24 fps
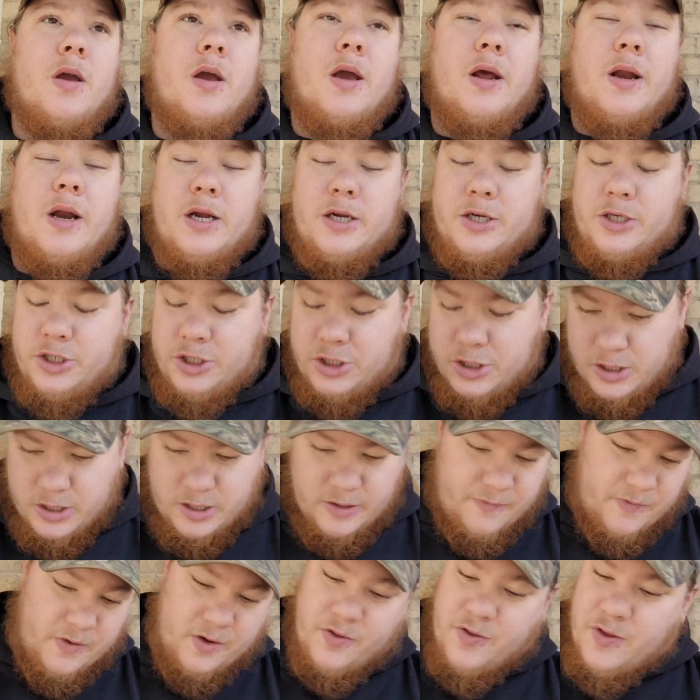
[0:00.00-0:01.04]
And I shut
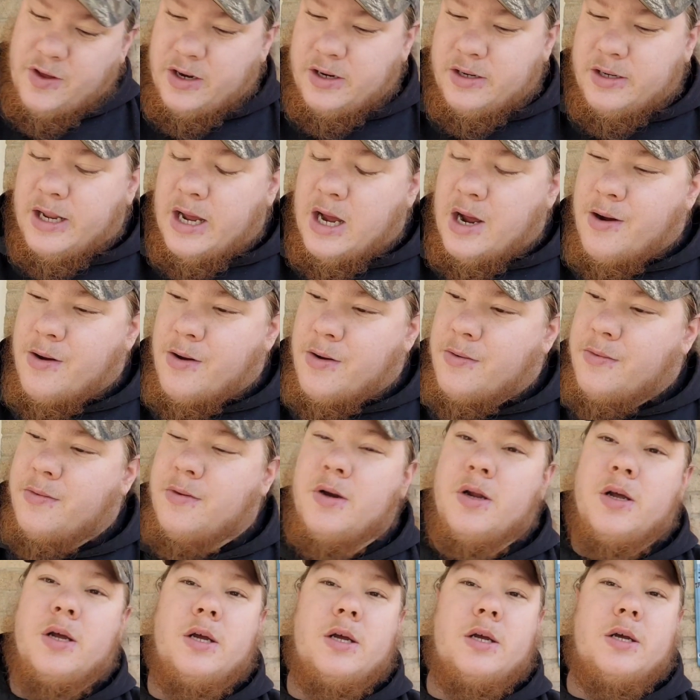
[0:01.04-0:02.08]
everything down.
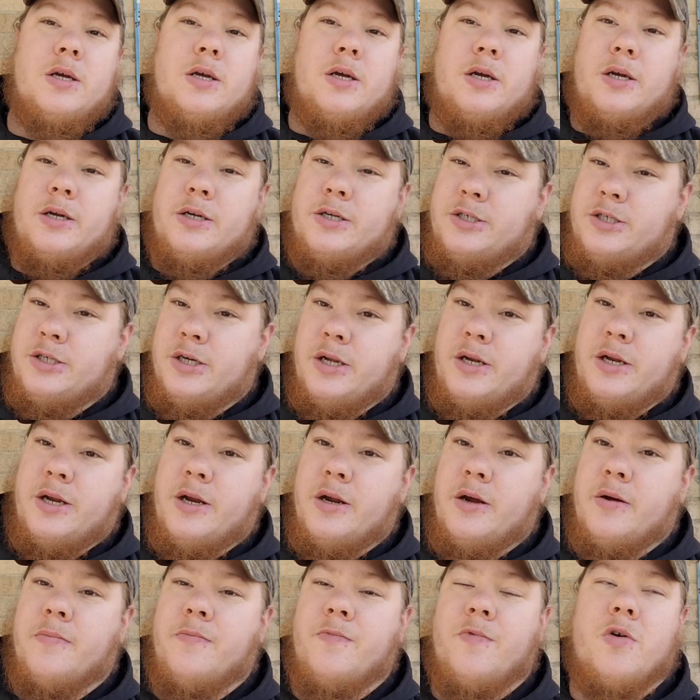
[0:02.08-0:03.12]
I shut it
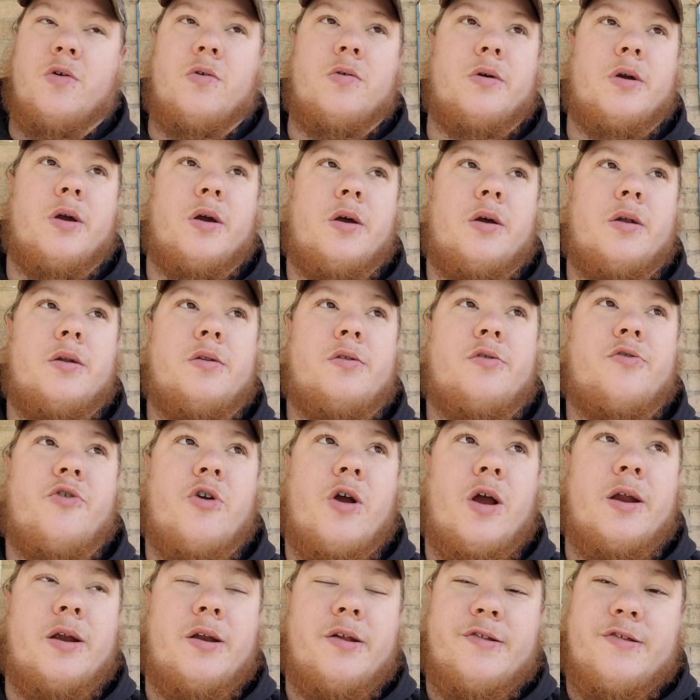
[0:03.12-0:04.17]
up real good,
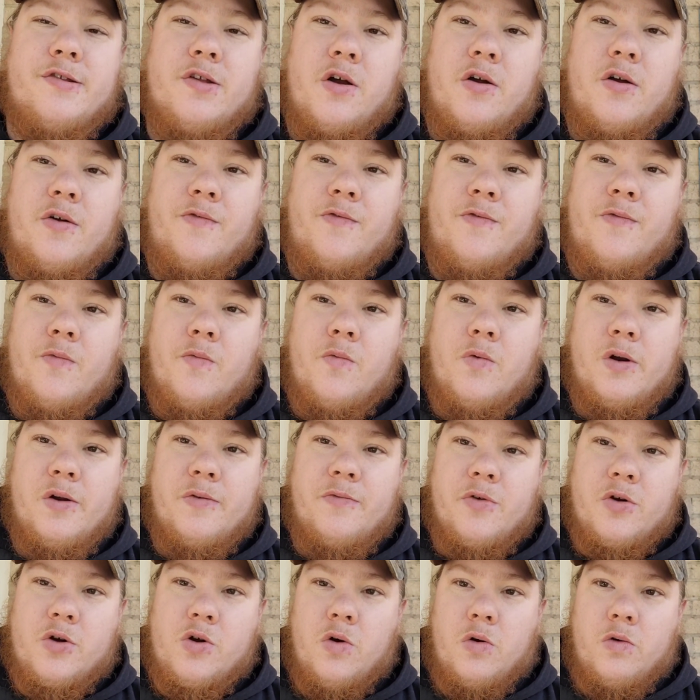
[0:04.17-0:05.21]
trying to starve
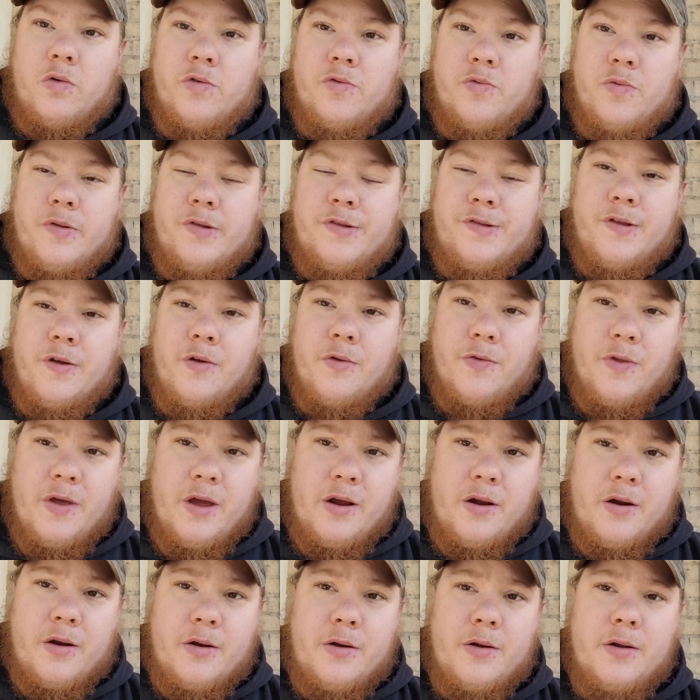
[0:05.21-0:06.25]
whatever coals was still
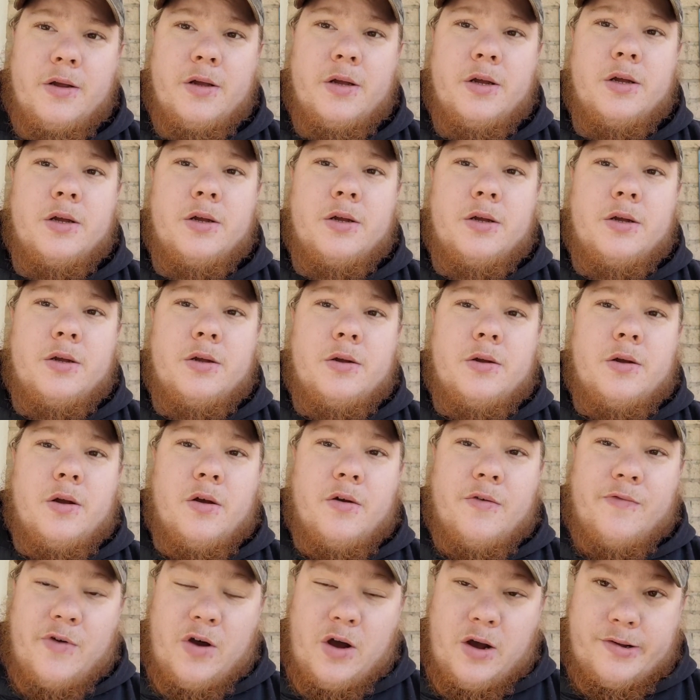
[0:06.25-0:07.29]
there
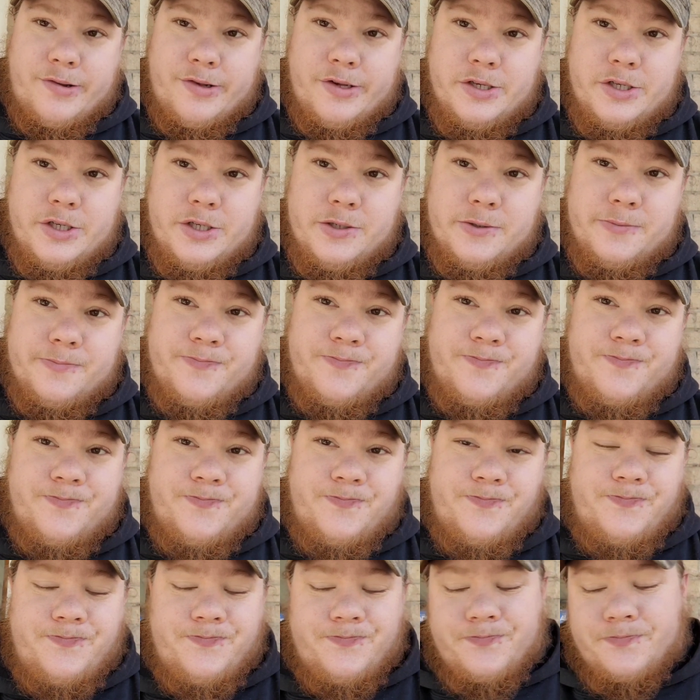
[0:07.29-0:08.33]
of oxygen,
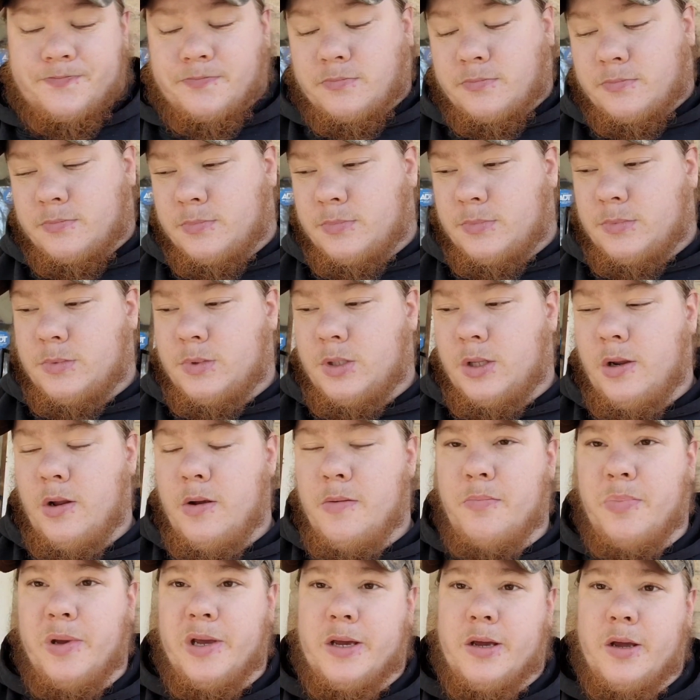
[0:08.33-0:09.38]

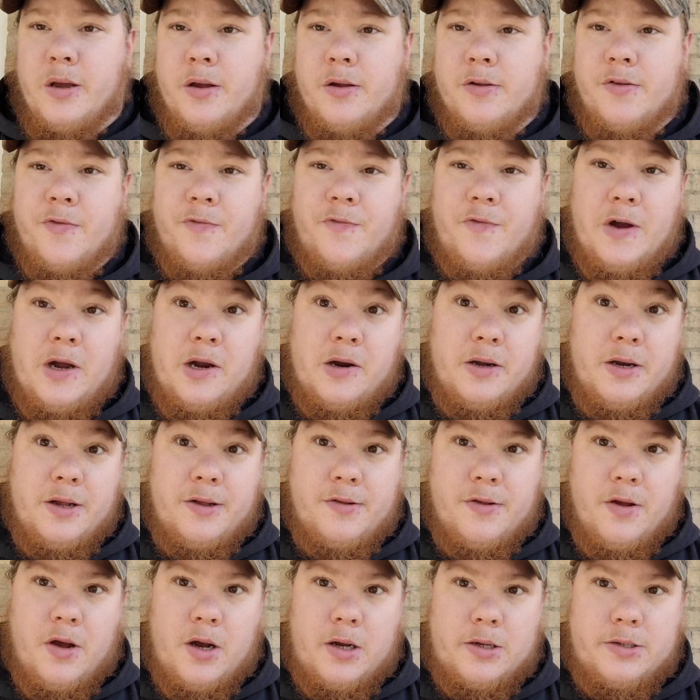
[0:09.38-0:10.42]
because a fire
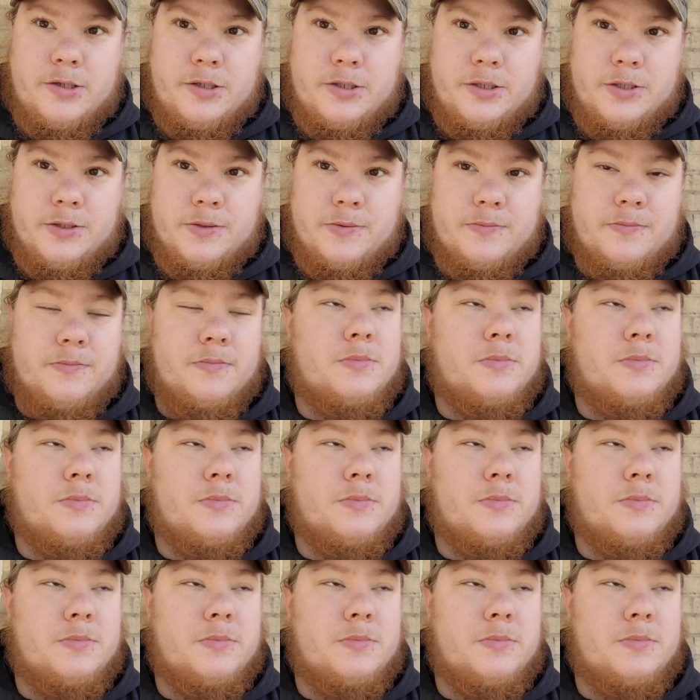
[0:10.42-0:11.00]
needs oxygen.